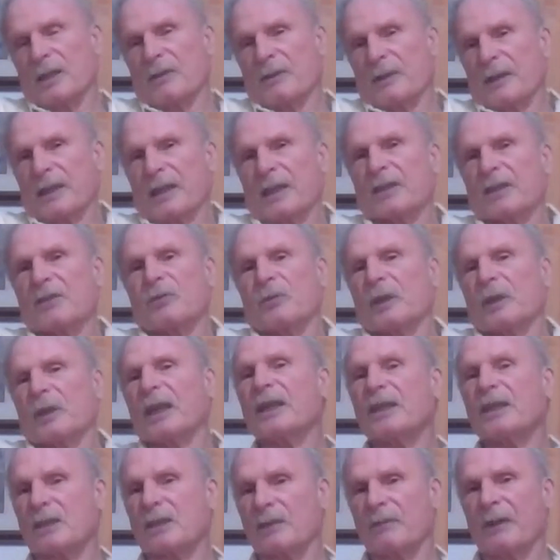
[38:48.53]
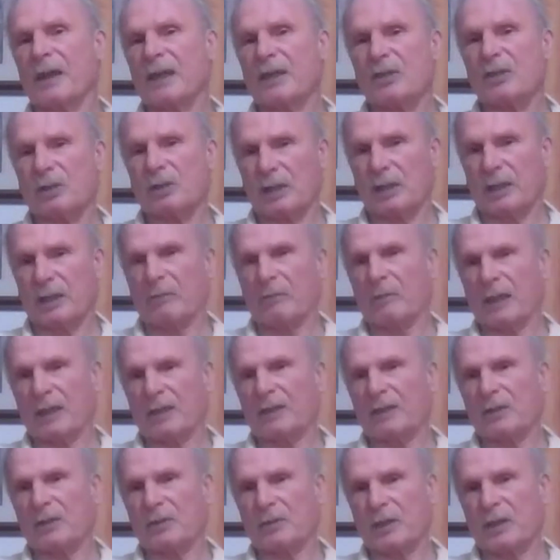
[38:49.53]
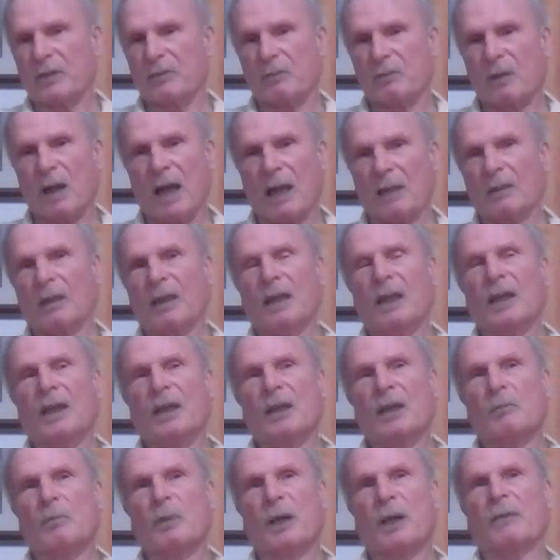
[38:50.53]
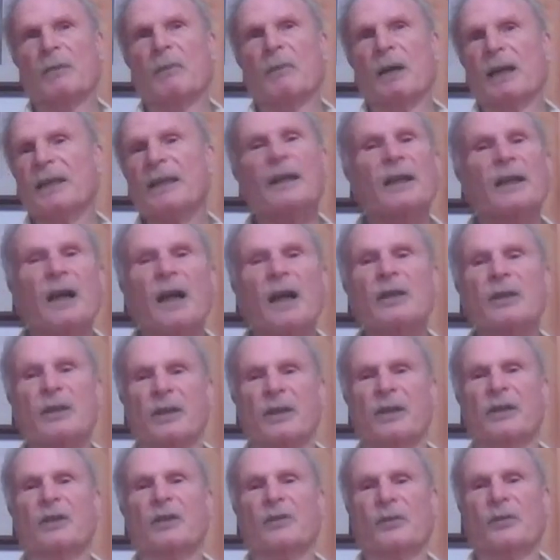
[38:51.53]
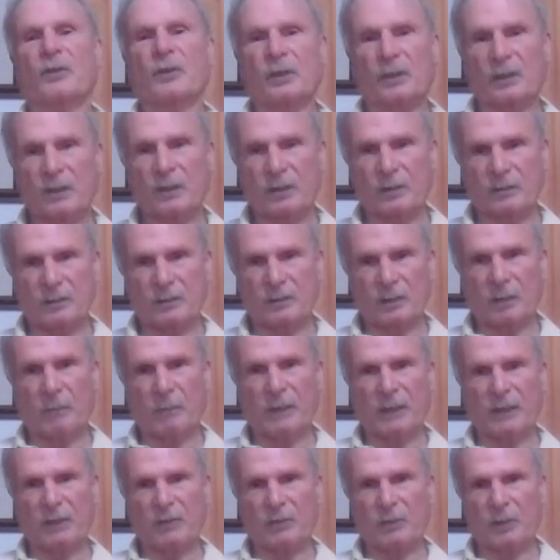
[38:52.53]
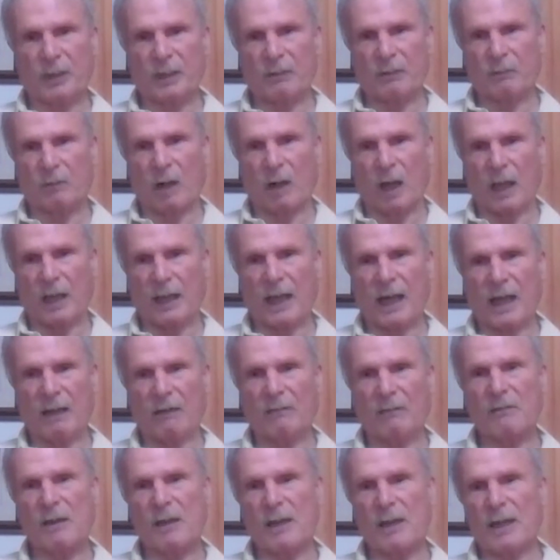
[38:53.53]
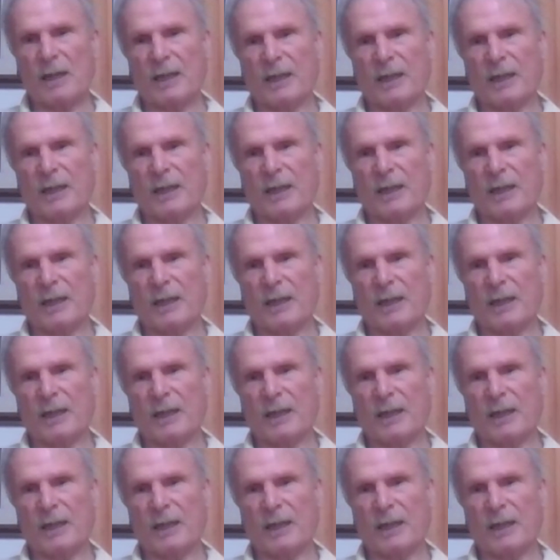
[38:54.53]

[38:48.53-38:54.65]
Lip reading: It's released eventually as the trees rot, but it might take 100 years for a big tree to rot out.